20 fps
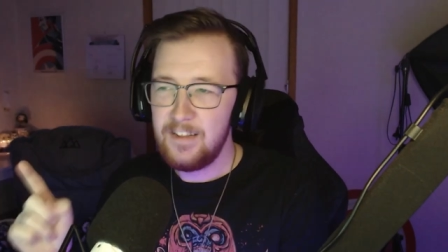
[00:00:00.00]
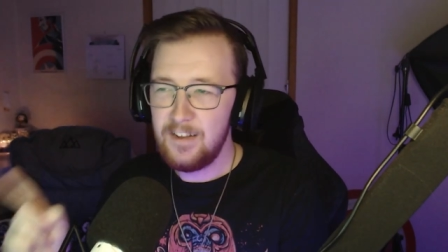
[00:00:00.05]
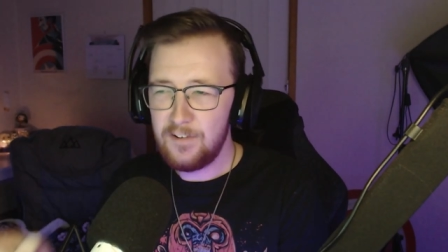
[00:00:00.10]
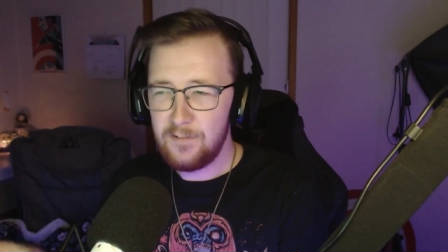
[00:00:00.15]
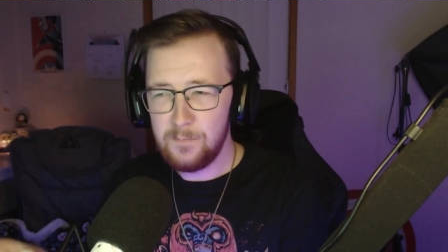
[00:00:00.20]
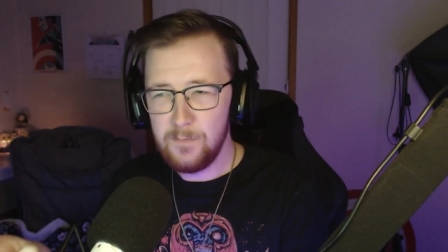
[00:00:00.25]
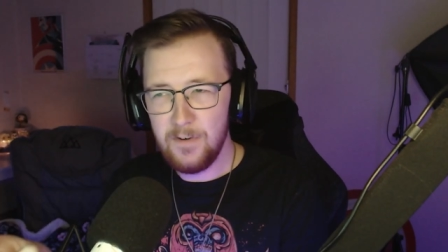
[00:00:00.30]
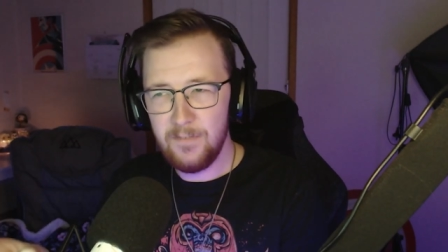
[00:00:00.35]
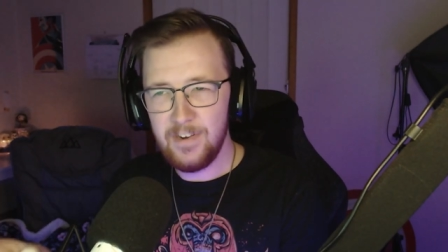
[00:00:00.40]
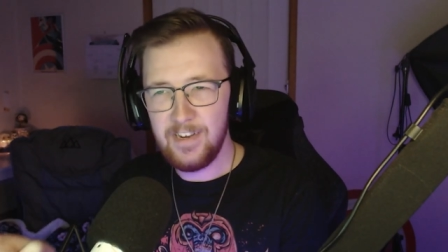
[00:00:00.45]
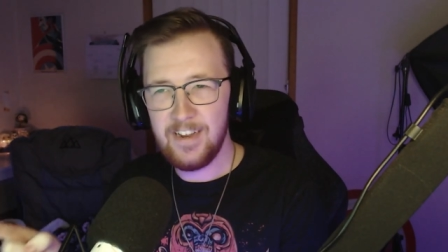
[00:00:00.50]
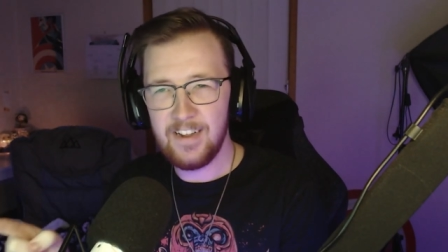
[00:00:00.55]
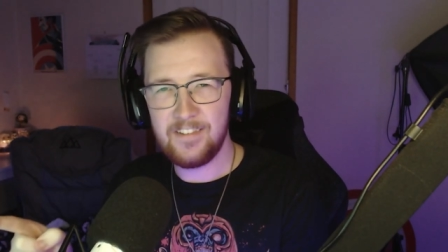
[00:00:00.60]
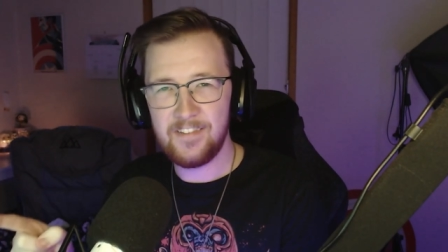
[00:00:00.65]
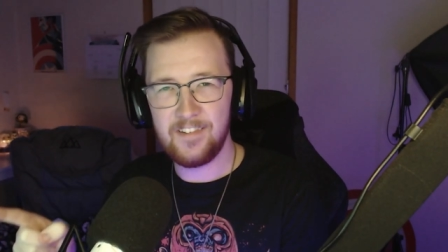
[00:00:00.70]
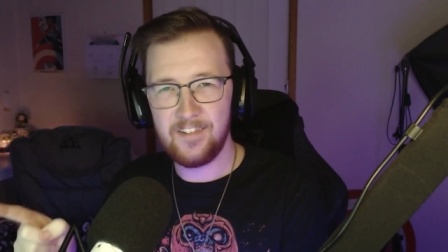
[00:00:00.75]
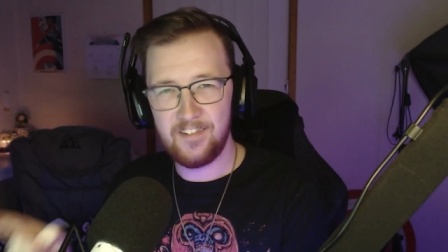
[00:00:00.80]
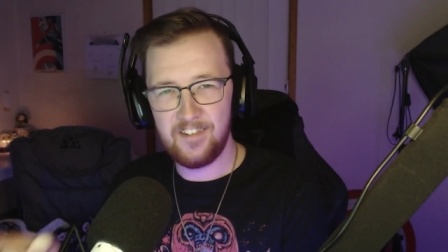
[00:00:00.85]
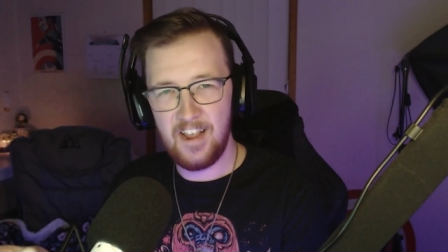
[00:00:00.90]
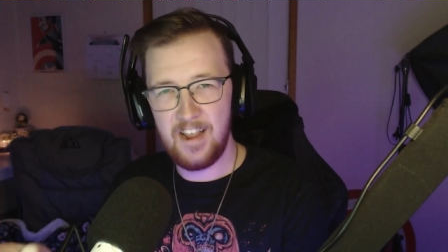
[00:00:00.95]
this movie does
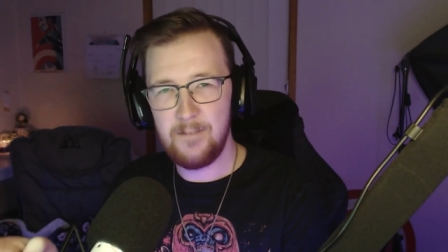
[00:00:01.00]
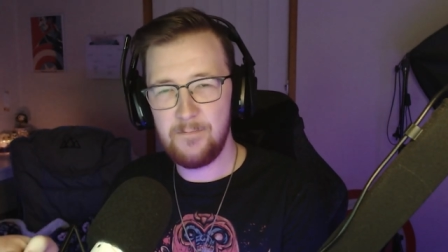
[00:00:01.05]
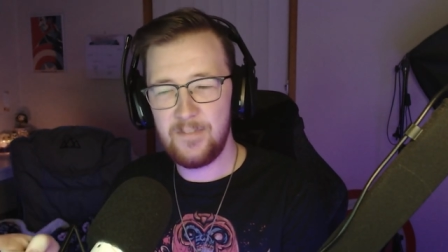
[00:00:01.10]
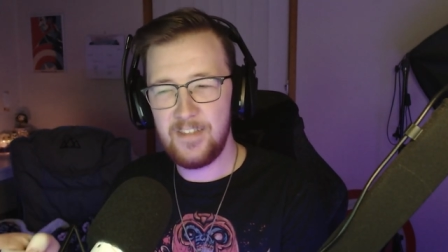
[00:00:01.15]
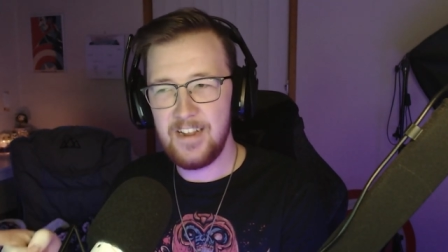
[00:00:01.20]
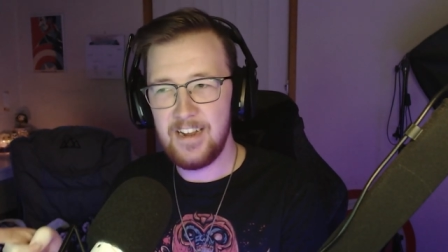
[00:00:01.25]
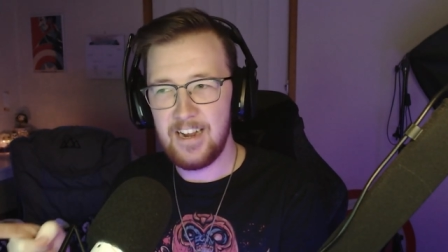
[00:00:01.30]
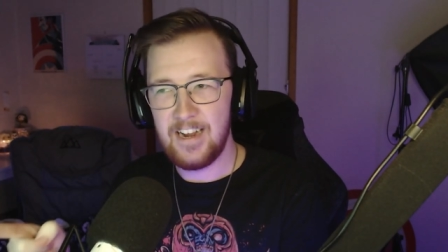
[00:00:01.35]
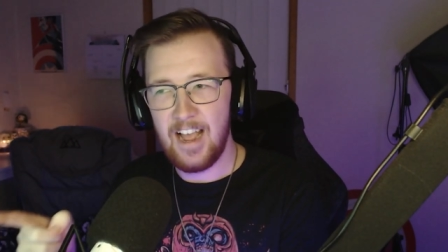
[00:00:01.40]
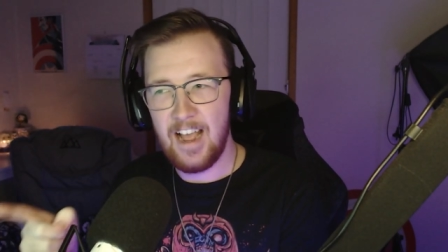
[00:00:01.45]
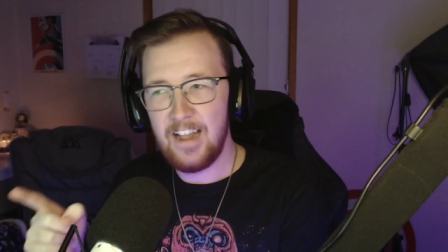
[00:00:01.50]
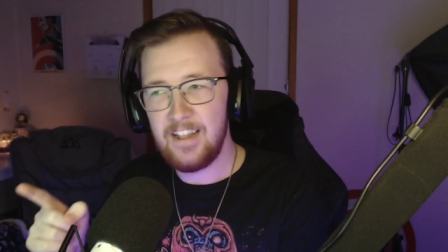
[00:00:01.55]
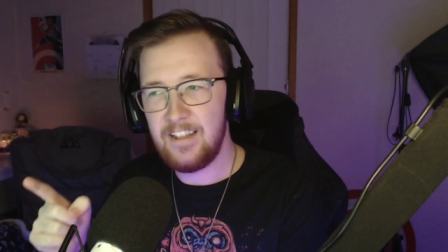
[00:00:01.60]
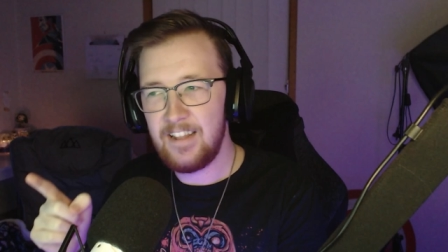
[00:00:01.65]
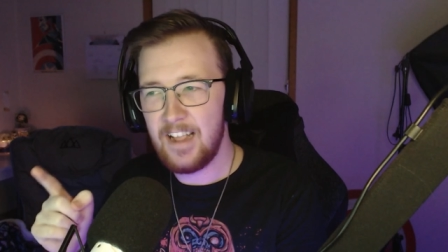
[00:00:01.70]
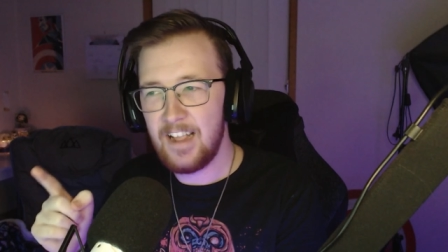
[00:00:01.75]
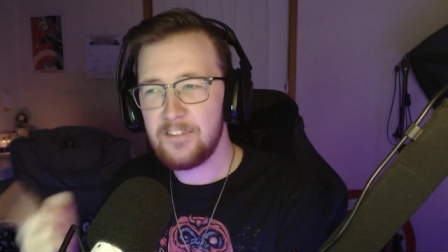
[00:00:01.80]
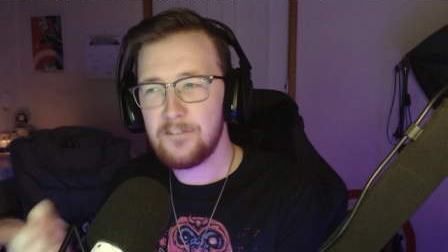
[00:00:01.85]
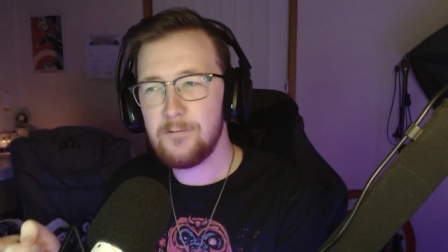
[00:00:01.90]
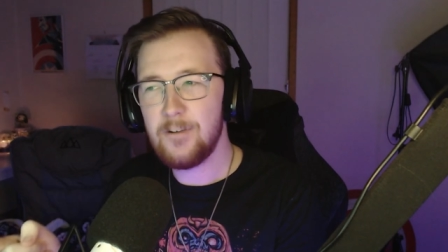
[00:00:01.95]
the same thing, and
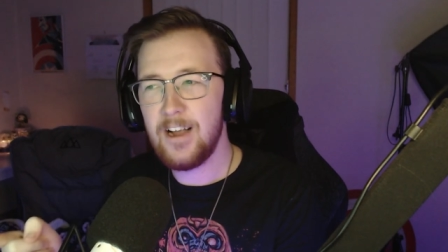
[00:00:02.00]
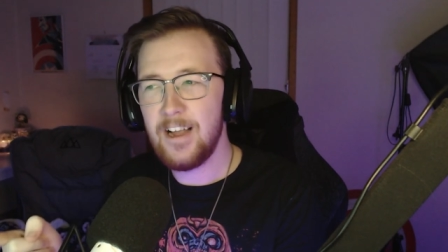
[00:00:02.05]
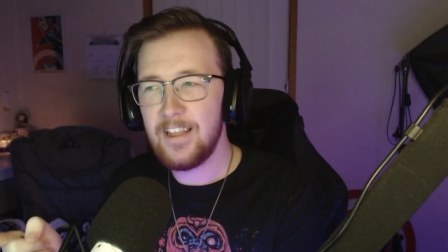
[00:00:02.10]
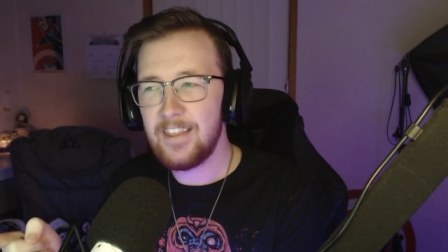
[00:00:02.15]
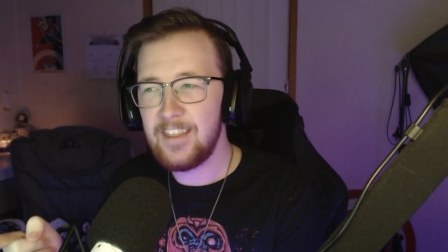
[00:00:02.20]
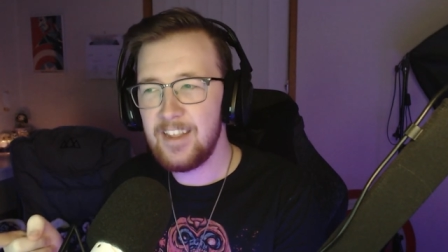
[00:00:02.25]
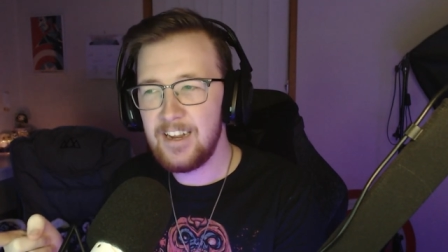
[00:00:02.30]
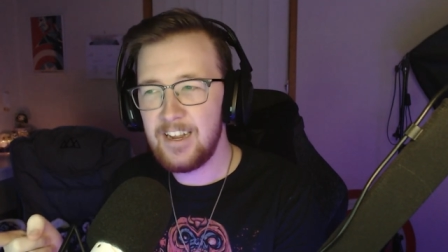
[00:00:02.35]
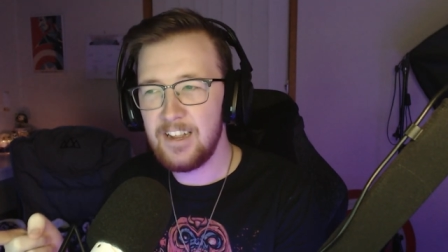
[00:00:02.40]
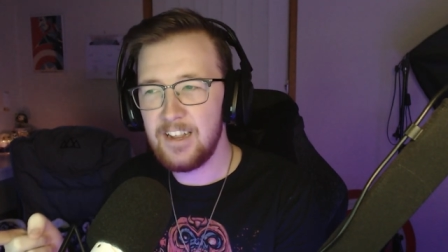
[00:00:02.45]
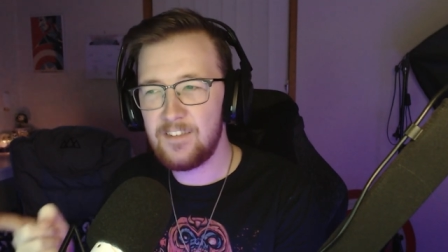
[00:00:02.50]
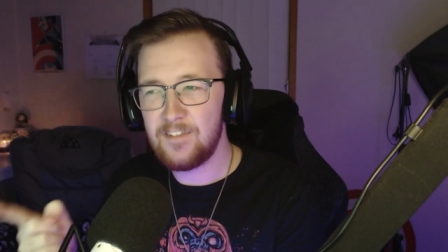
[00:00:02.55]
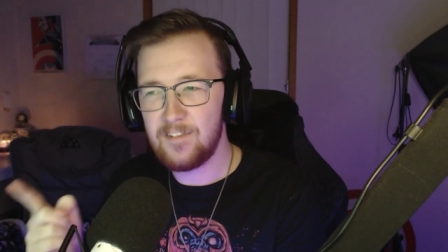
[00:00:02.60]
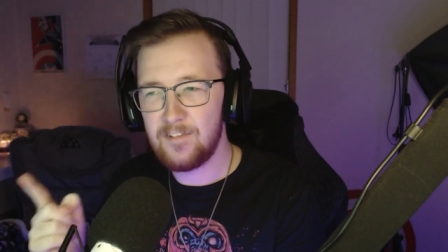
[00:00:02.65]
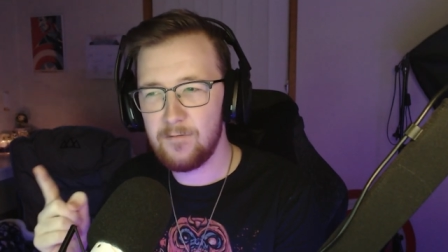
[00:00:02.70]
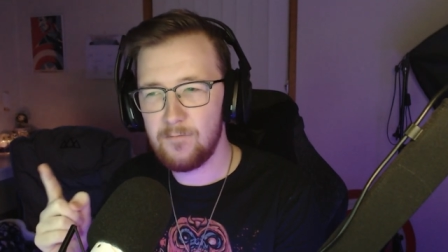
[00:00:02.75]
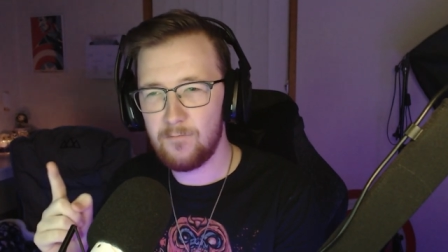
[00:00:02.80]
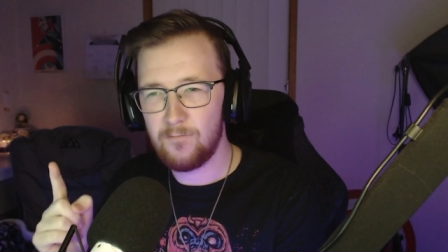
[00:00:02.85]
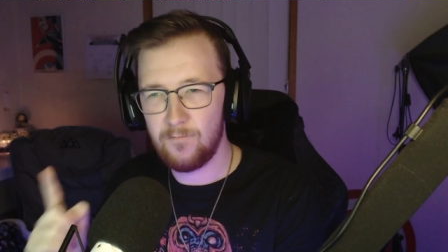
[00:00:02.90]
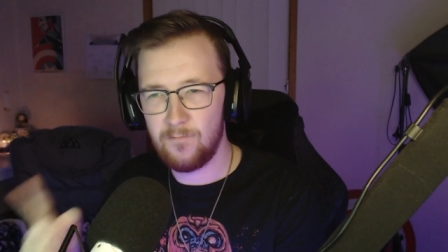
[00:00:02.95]
that's why I think
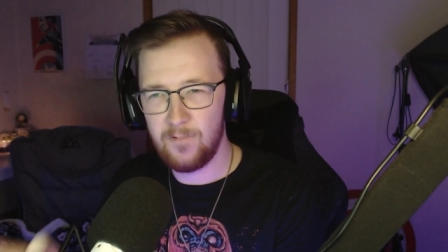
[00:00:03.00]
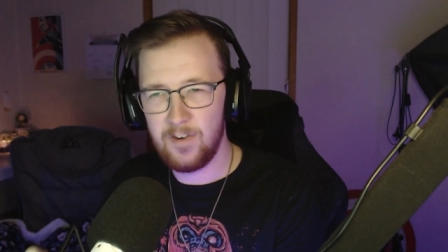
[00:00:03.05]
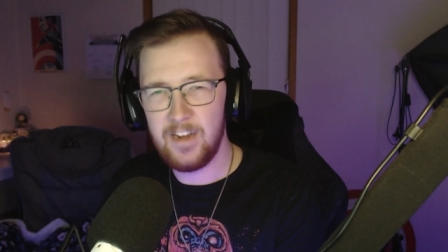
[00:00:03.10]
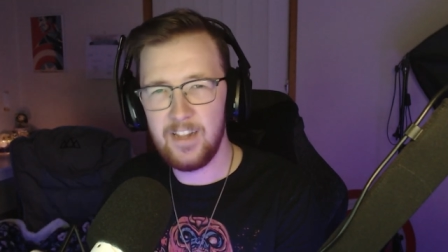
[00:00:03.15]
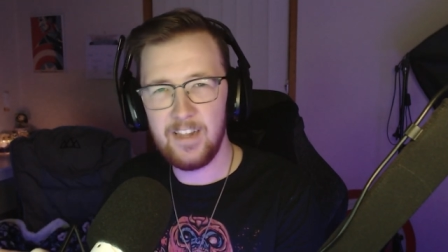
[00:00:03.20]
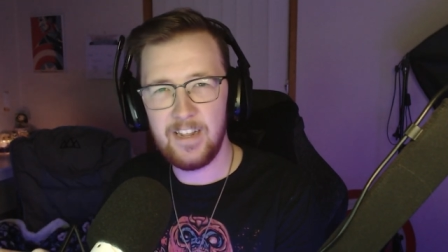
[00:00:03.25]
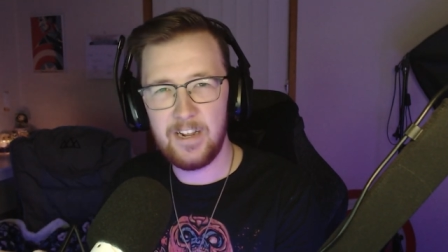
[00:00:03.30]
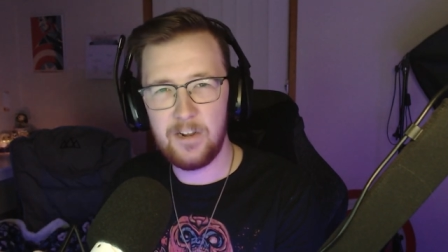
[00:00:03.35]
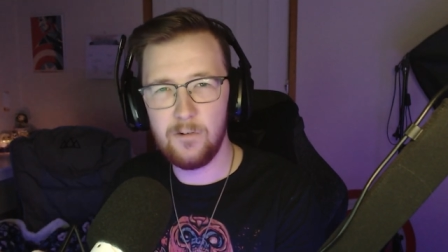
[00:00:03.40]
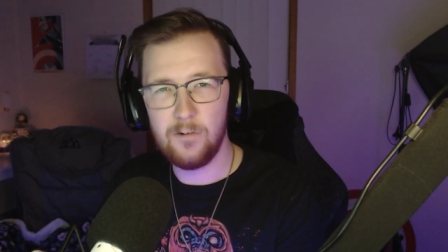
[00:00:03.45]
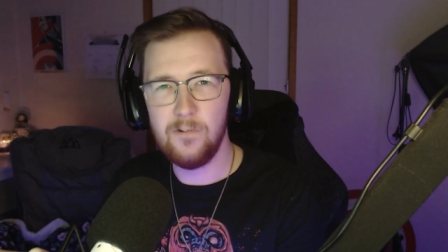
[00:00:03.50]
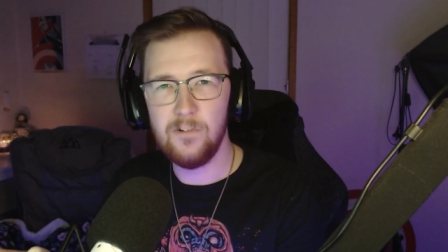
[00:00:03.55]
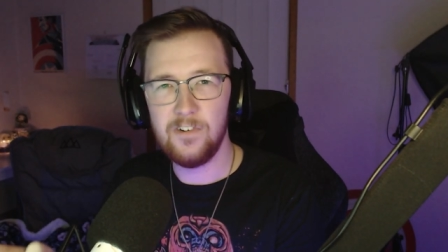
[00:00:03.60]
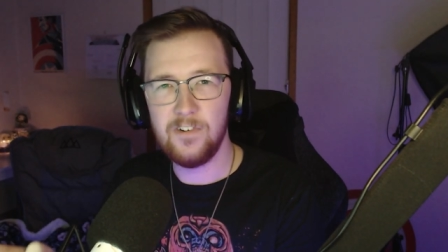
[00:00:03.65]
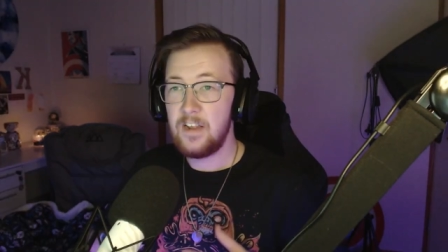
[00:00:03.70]
it's really good.